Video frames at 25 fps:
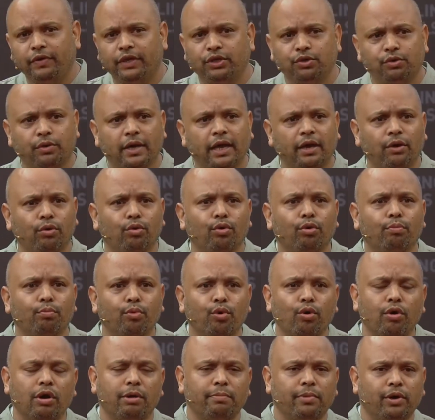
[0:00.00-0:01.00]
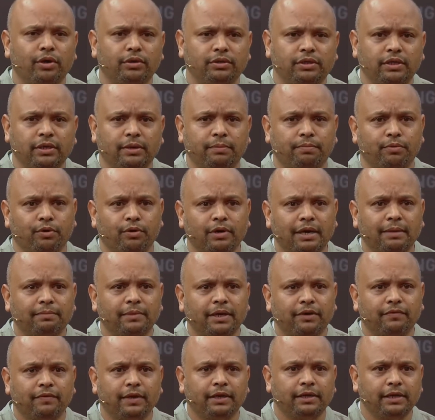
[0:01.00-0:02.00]
you can know more about the program
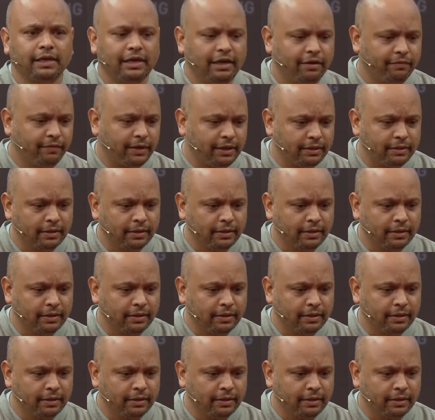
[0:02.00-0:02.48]
that we are dealing with.